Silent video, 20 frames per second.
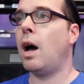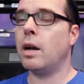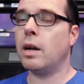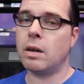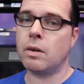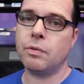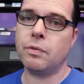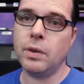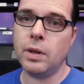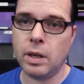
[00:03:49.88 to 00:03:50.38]

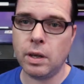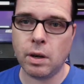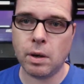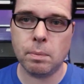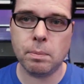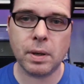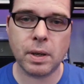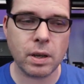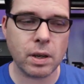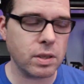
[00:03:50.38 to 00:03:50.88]
other video
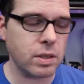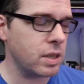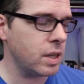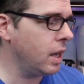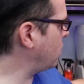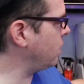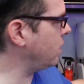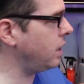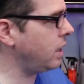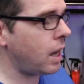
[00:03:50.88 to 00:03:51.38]
because
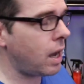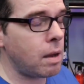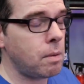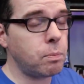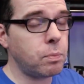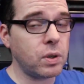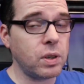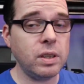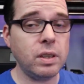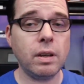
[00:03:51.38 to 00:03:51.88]
currently I'm
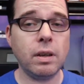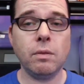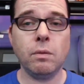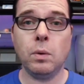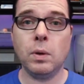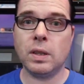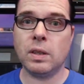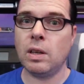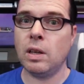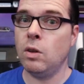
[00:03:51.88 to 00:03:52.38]
printing
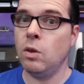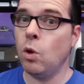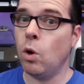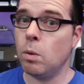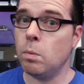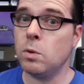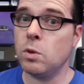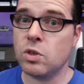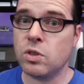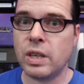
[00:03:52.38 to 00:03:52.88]
with the
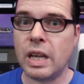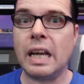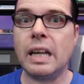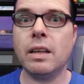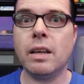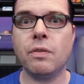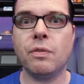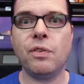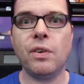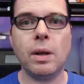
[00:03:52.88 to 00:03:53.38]
normal
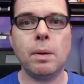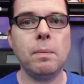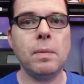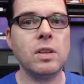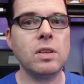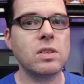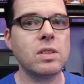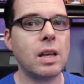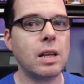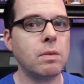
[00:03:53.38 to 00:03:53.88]
standard
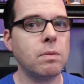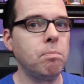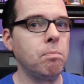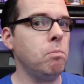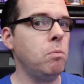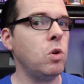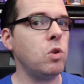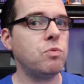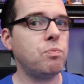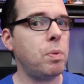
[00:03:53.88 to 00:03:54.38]
filaments that
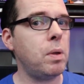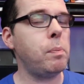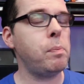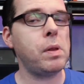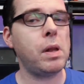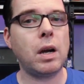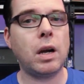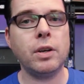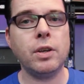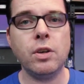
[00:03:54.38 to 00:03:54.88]
most
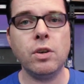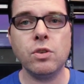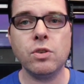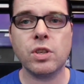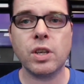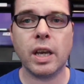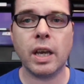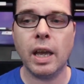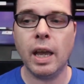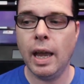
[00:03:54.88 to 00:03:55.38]
people are
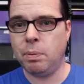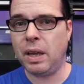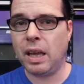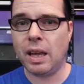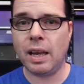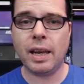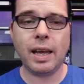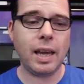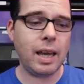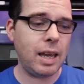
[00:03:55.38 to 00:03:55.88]
using.
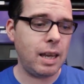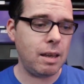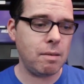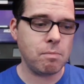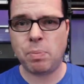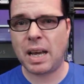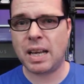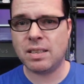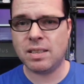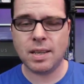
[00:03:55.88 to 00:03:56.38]
PLA,
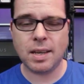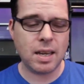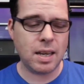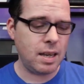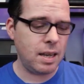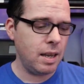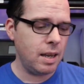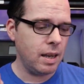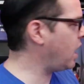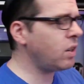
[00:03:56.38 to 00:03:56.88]

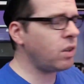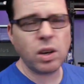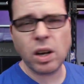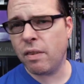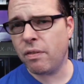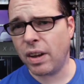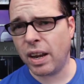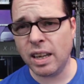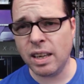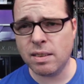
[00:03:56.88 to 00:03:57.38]
PETG, I don't
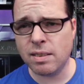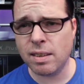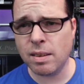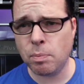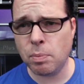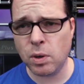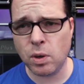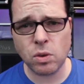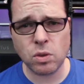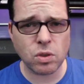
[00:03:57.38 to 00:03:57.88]
have any
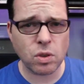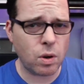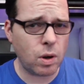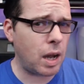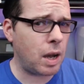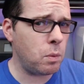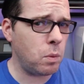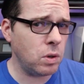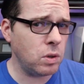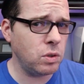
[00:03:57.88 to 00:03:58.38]
TPU so
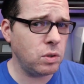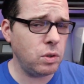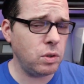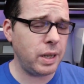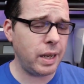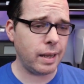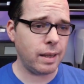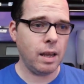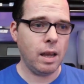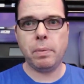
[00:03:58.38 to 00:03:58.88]
I wouldn't do
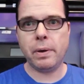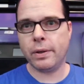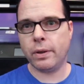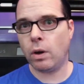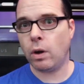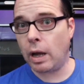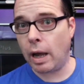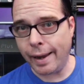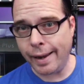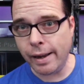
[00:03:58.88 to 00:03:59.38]
that.
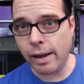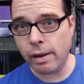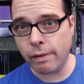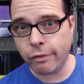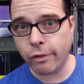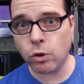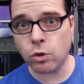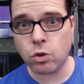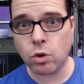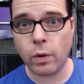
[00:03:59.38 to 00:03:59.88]
But I
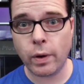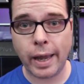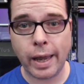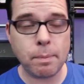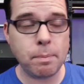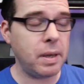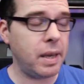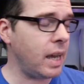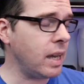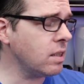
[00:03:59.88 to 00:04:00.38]
have also
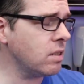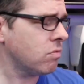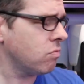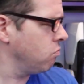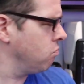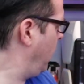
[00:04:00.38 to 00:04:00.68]
ABS.